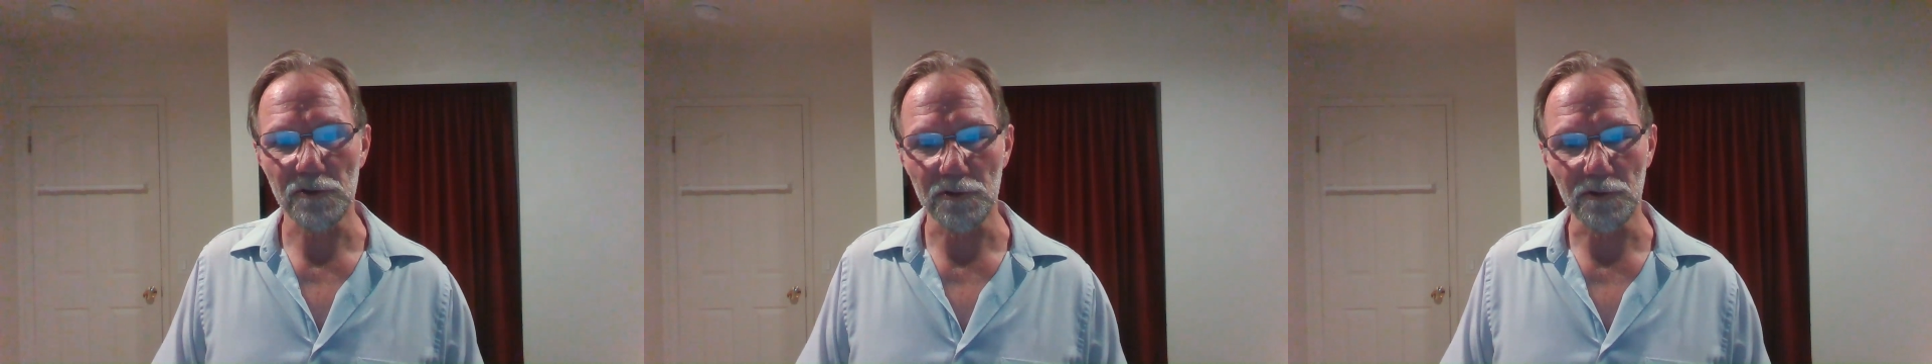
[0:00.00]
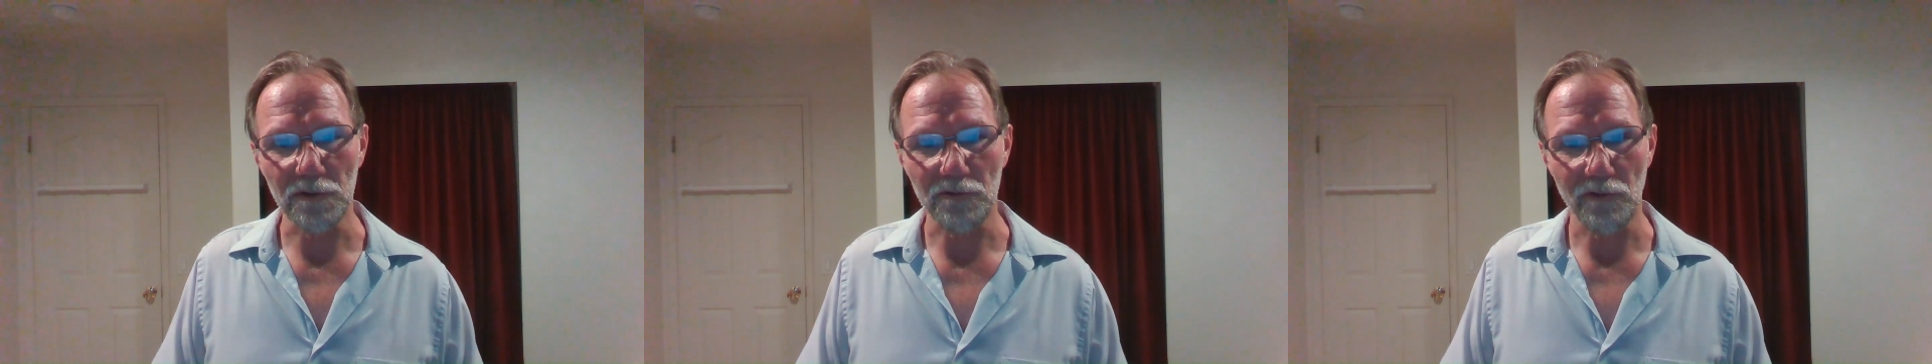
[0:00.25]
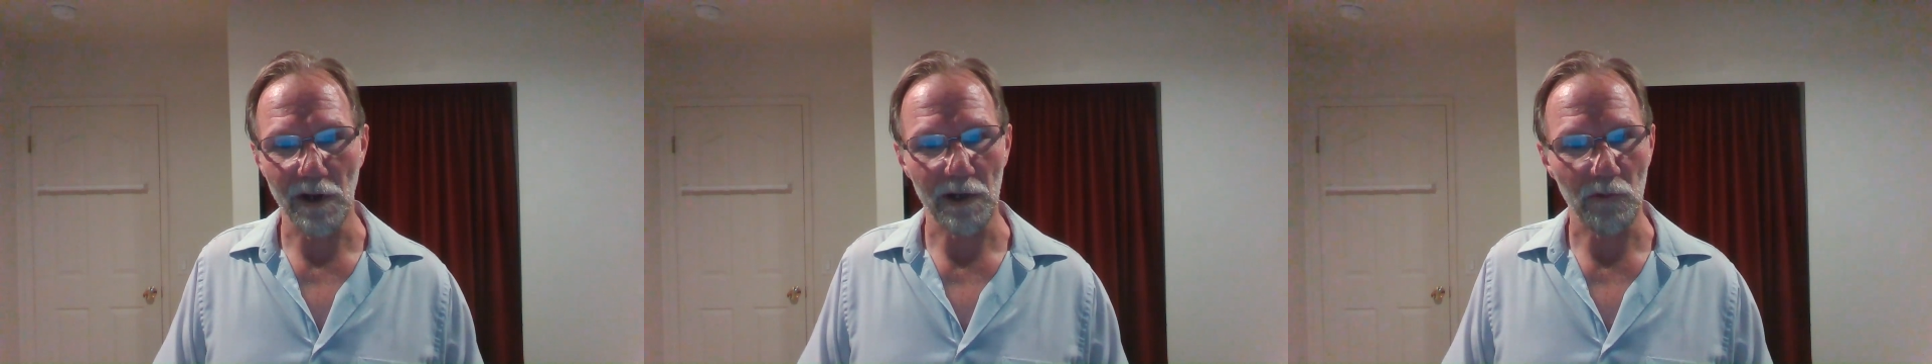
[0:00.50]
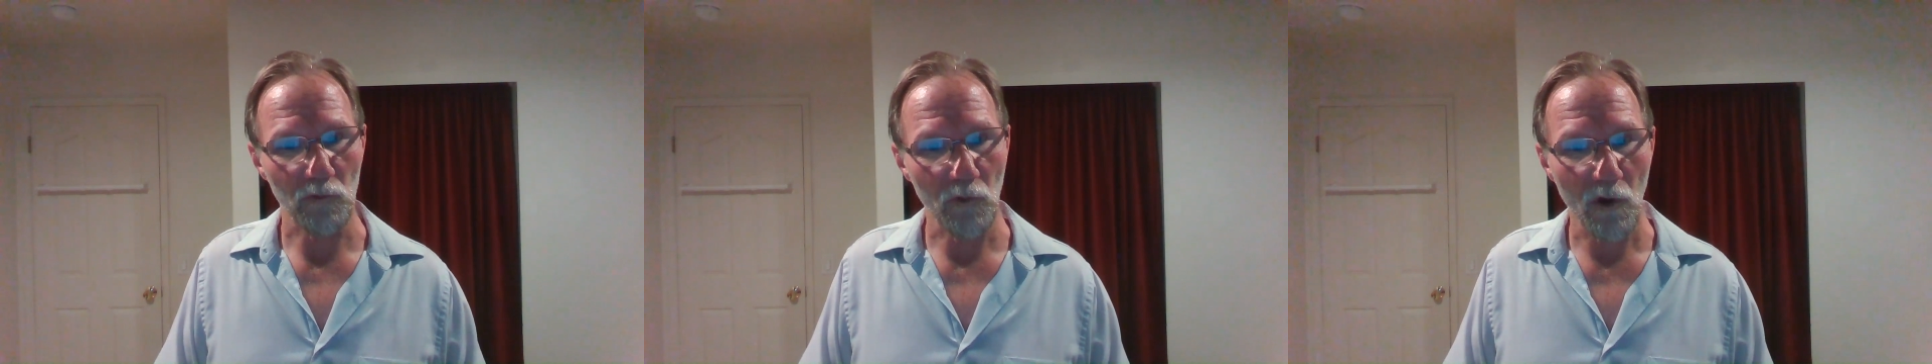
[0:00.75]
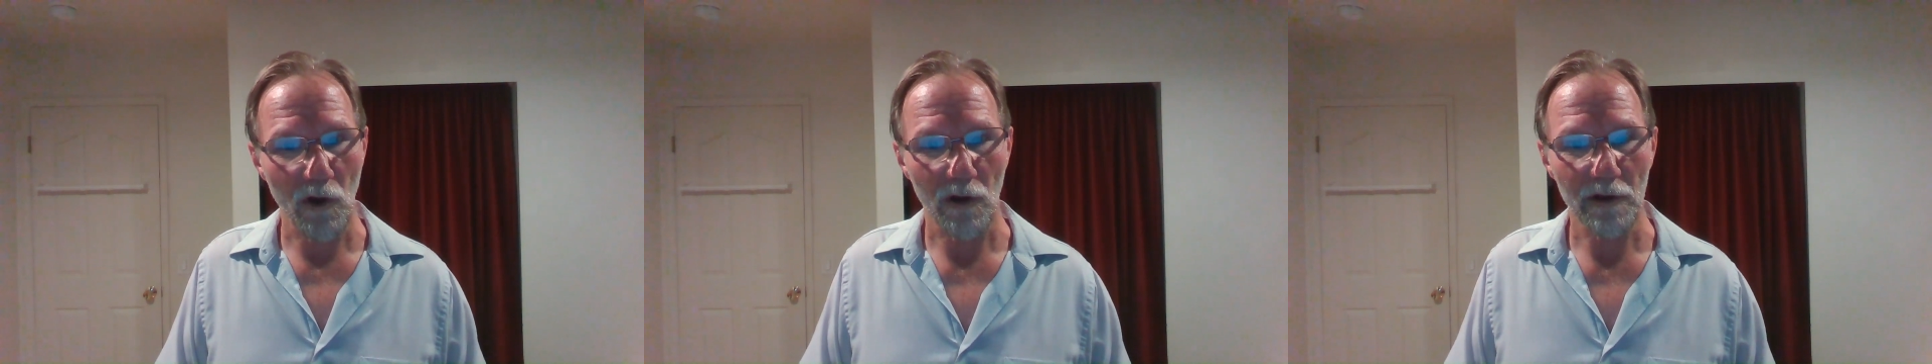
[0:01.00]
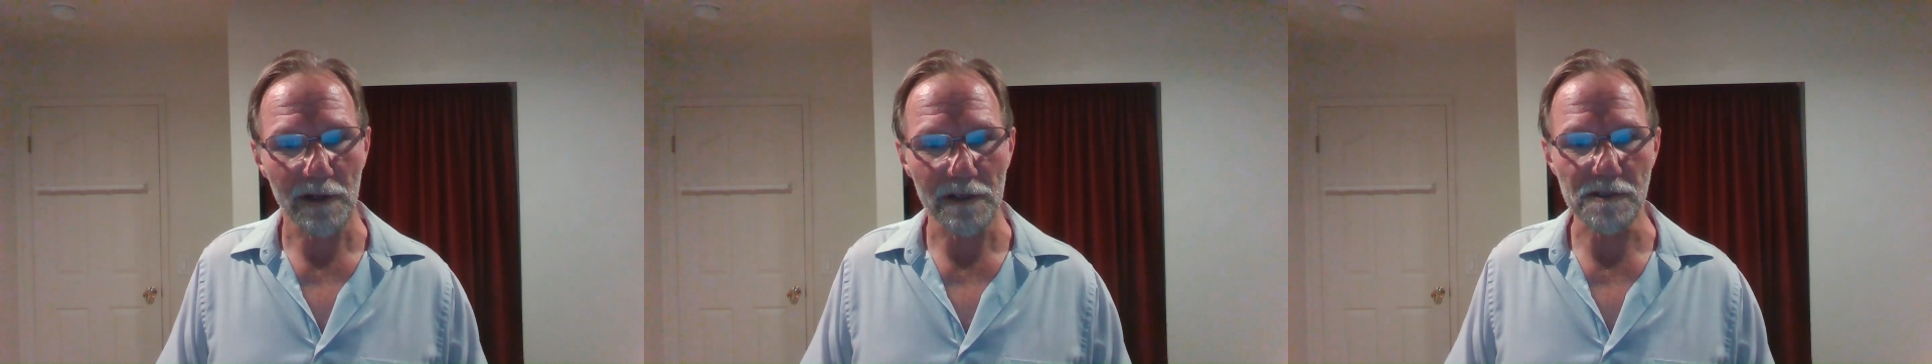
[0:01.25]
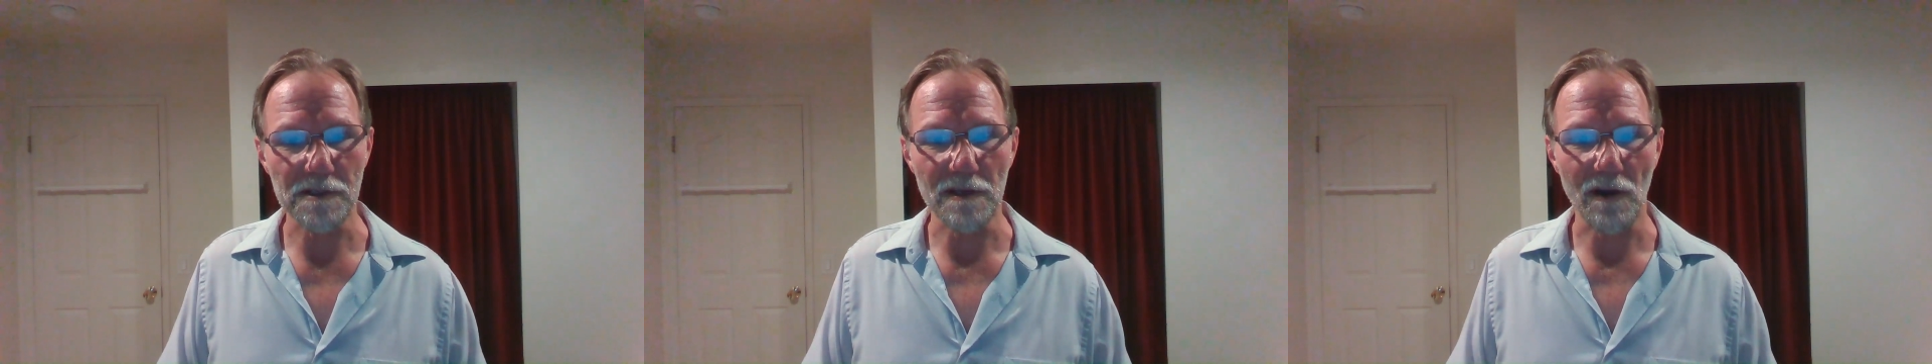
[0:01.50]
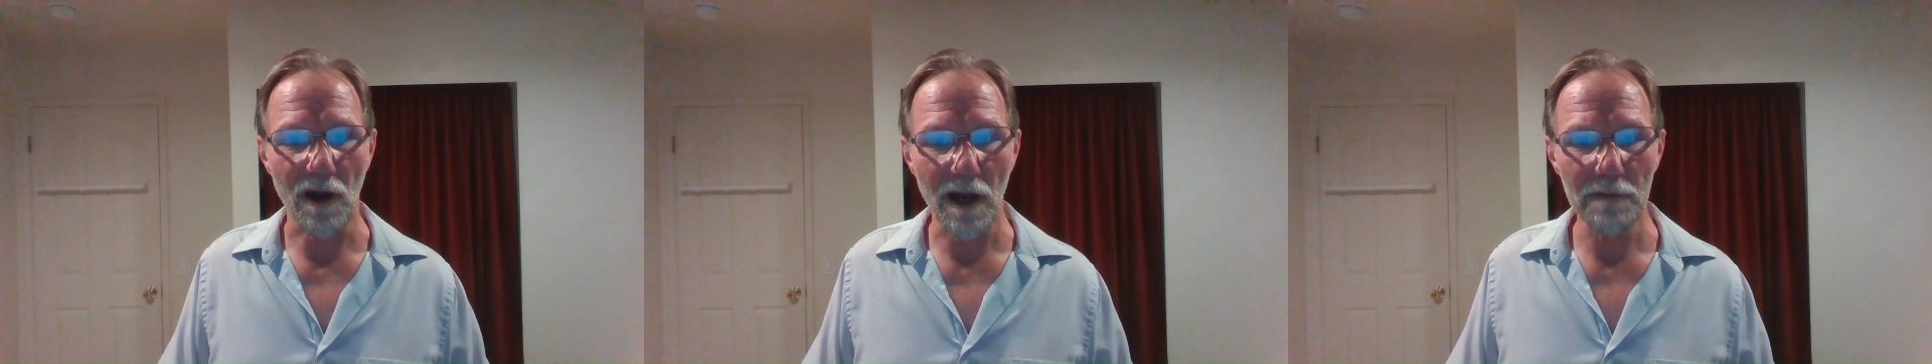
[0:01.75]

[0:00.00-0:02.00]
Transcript: truth of right and wrong is the